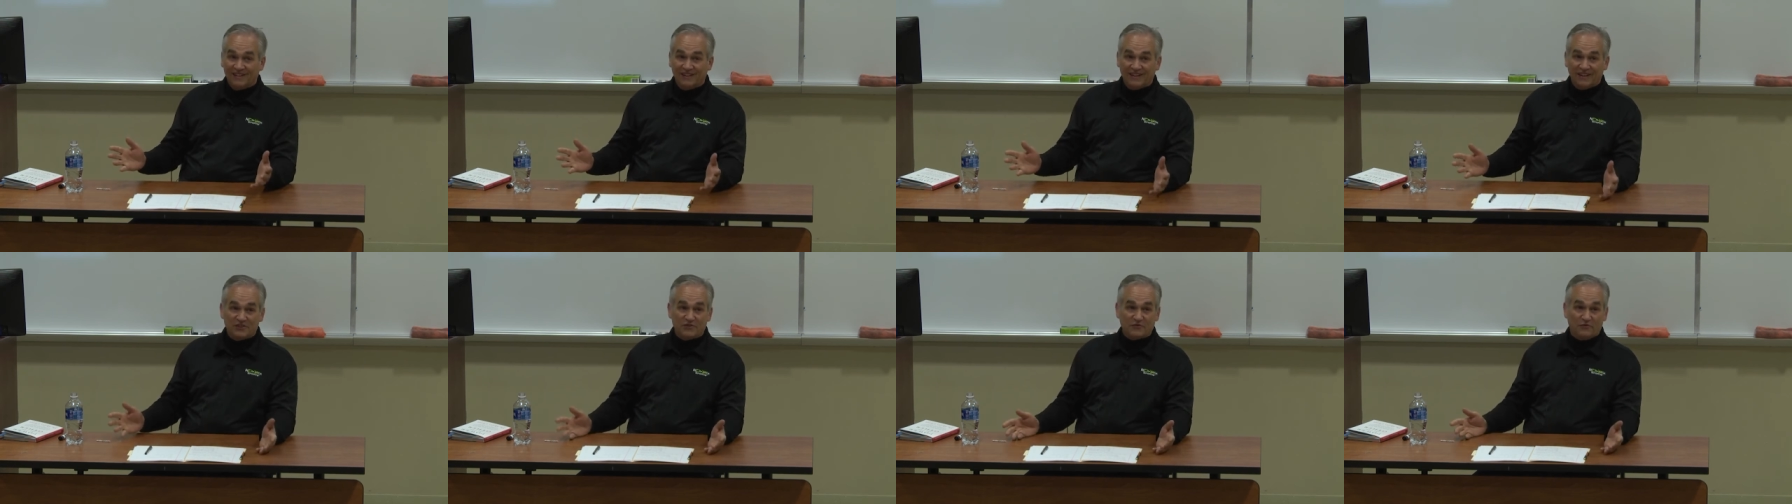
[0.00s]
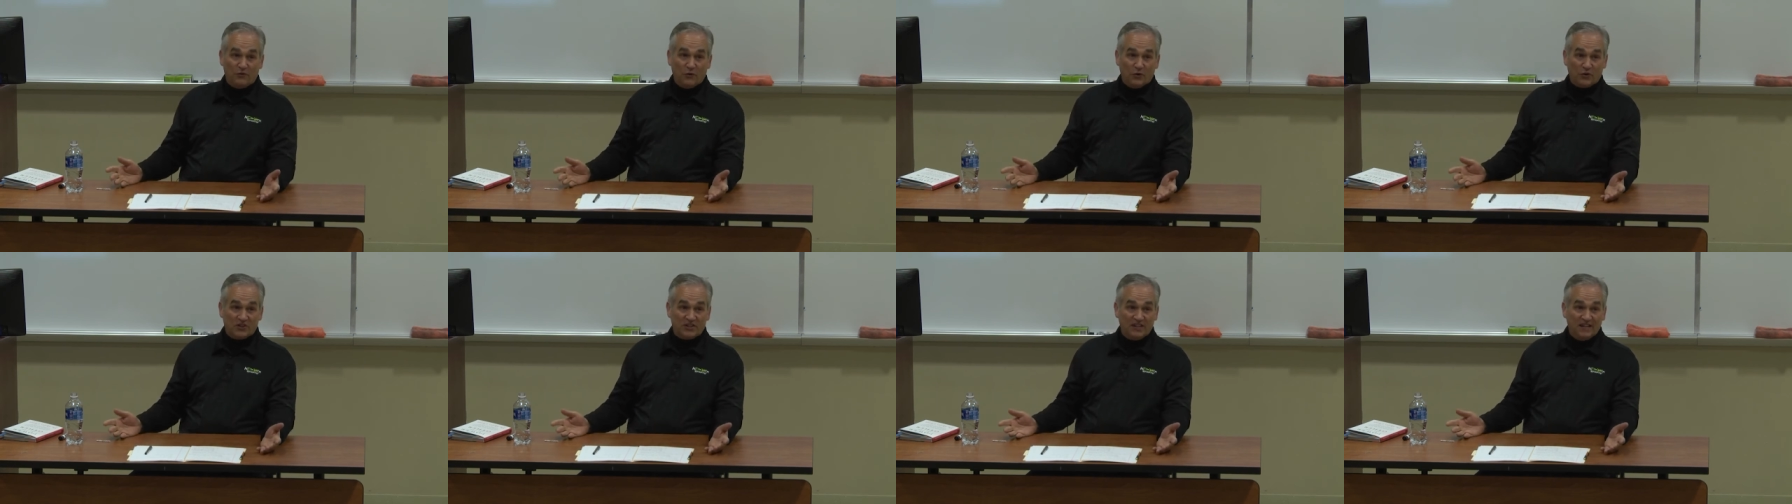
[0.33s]
It's
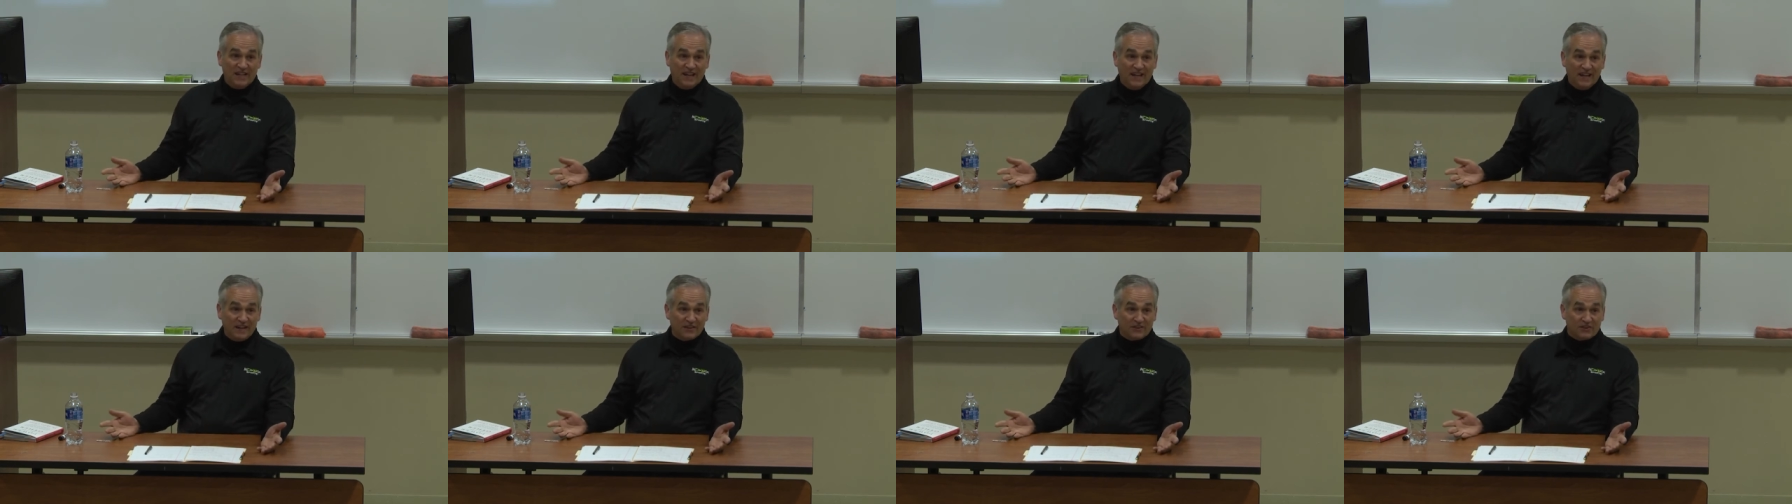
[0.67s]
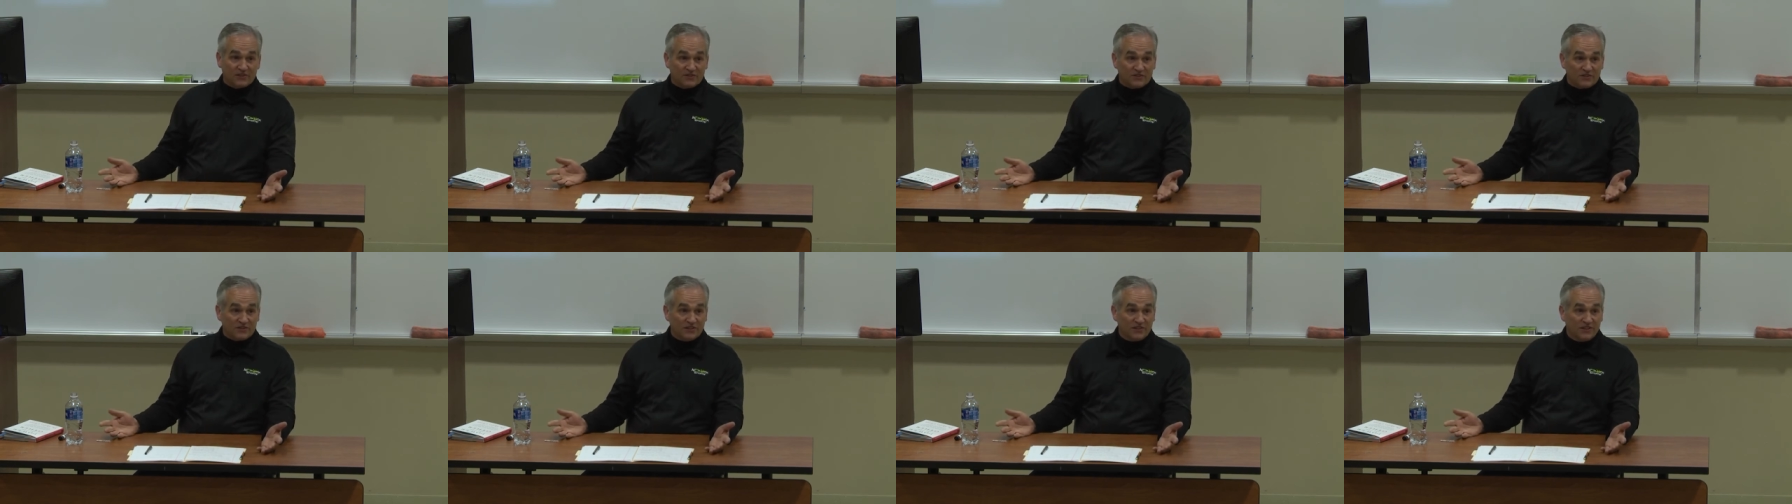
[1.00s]
14
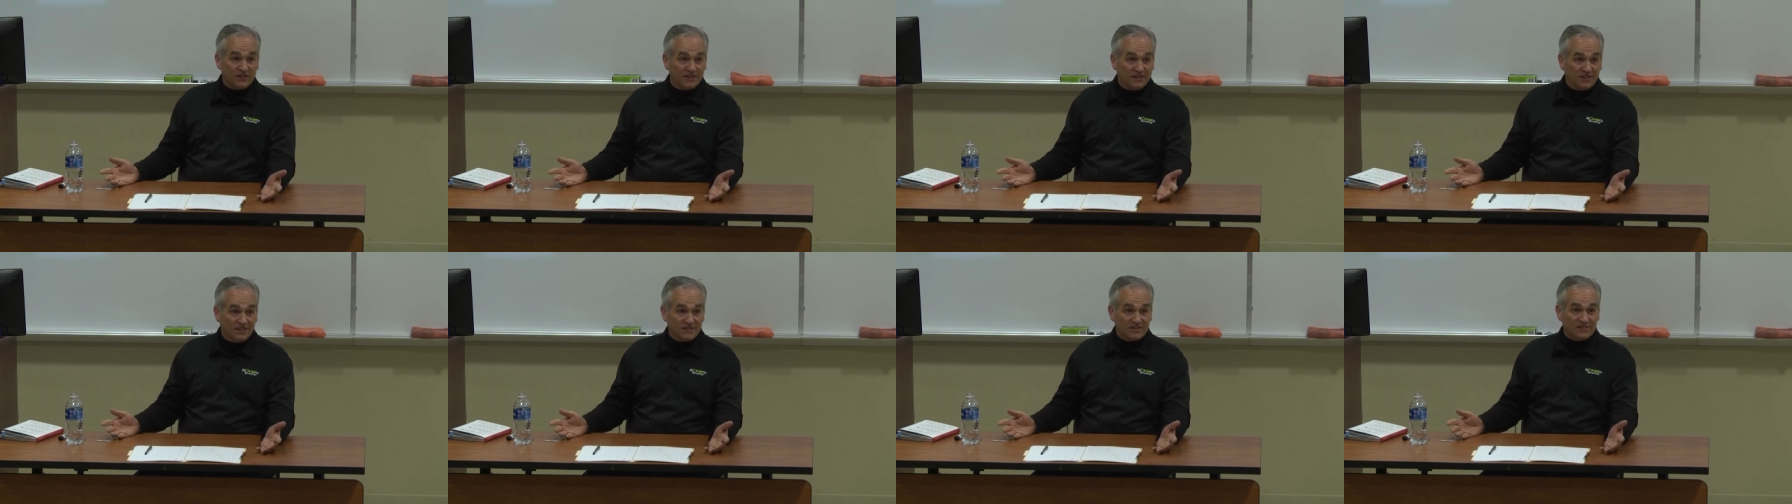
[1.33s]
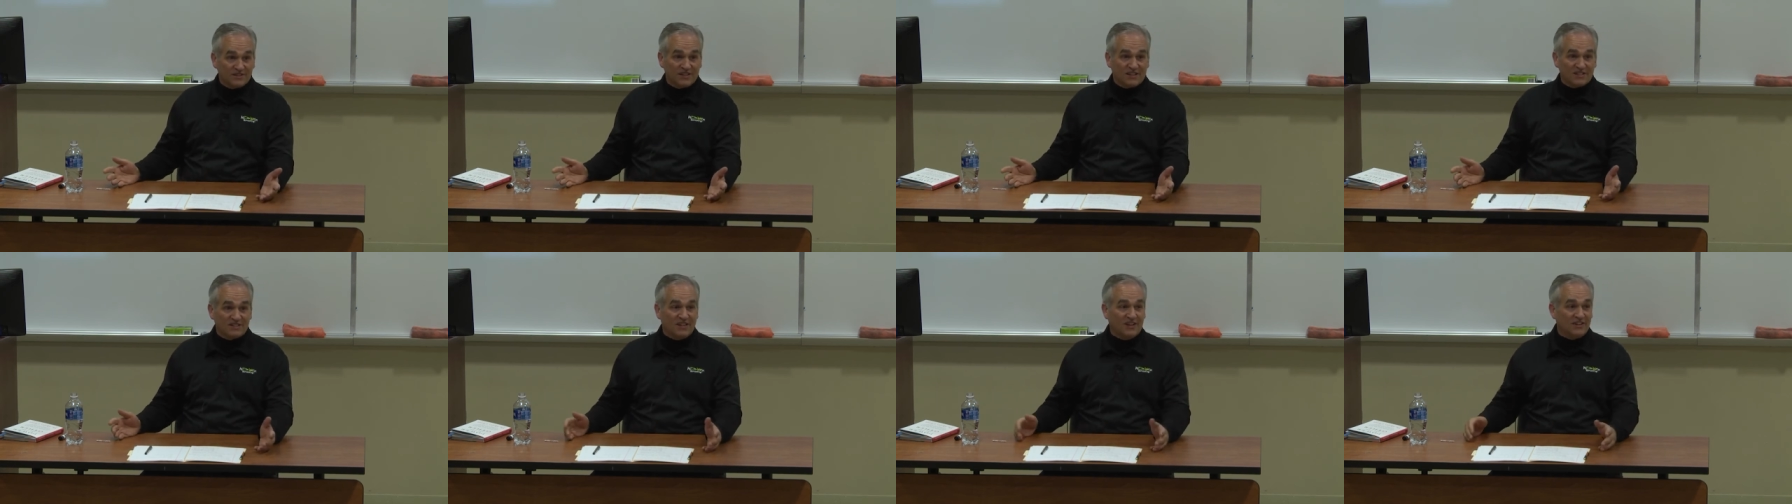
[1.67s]
acres. It's
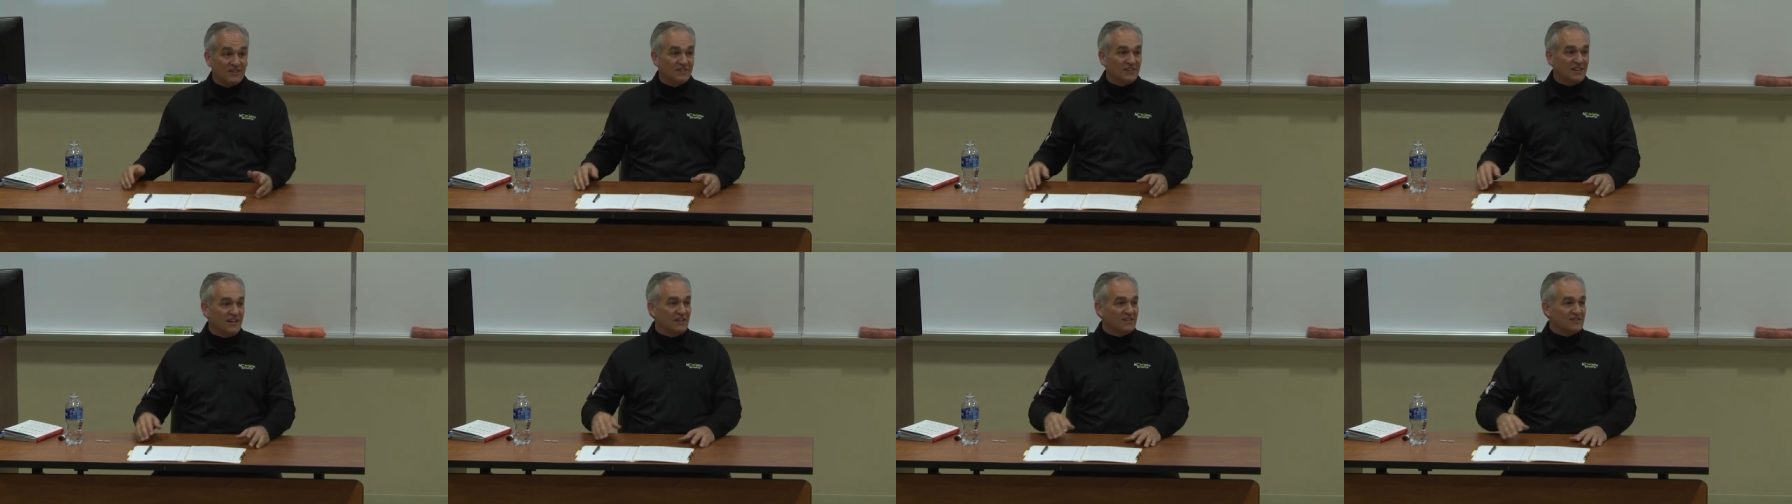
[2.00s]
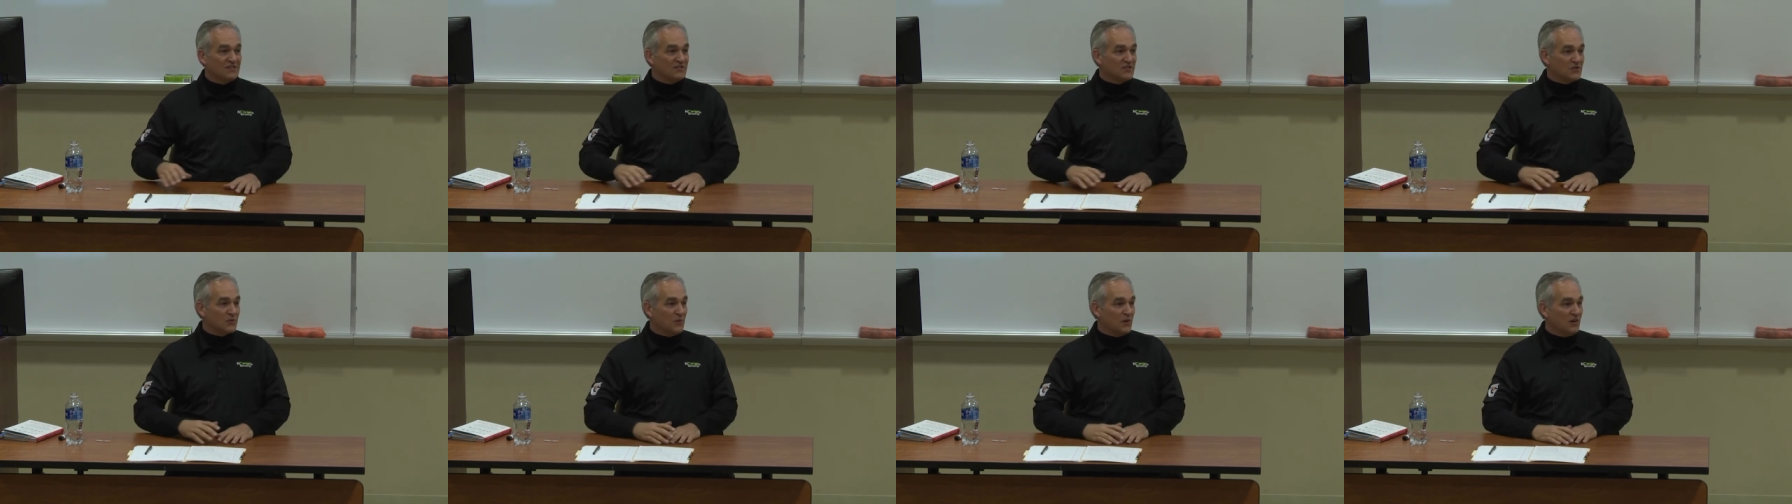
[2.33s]

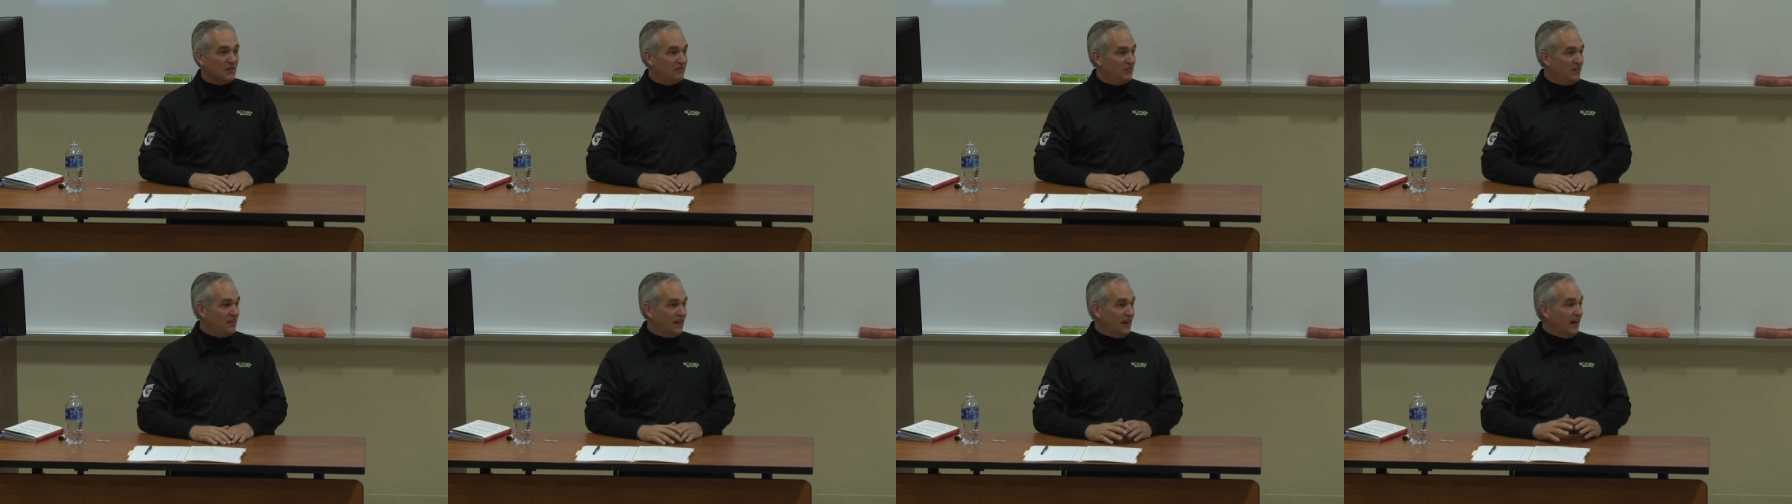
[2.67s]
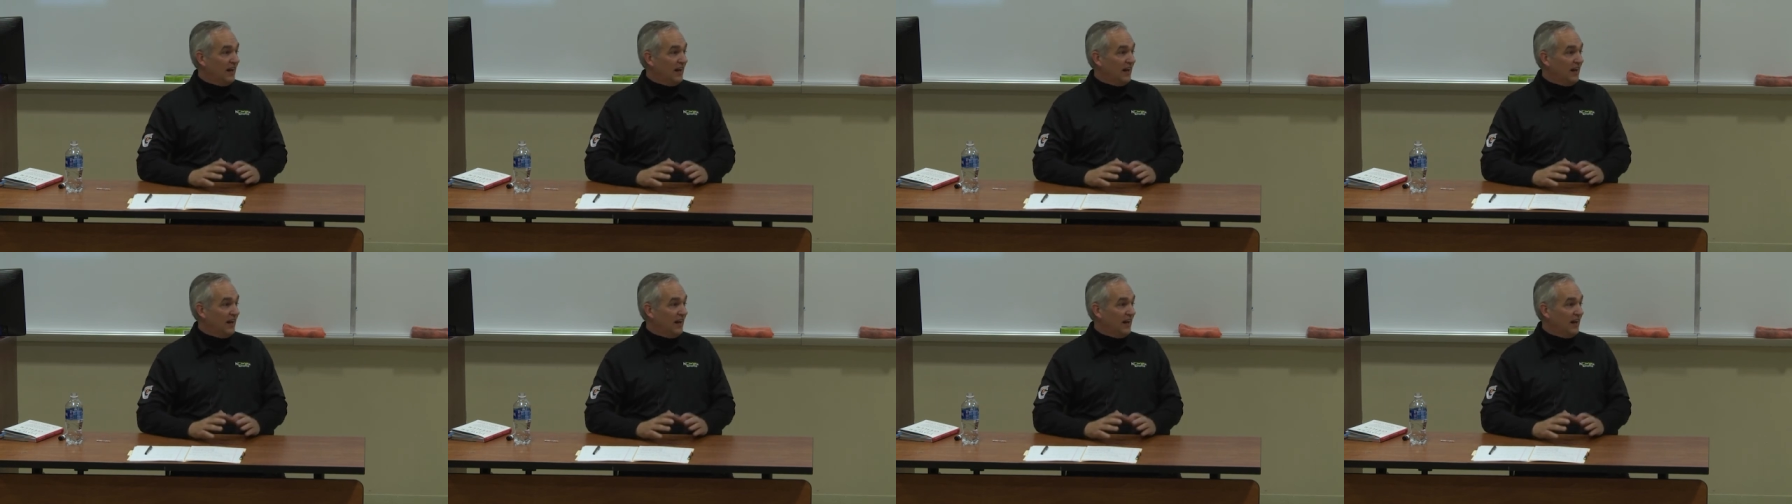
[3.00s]
600,000 square feet.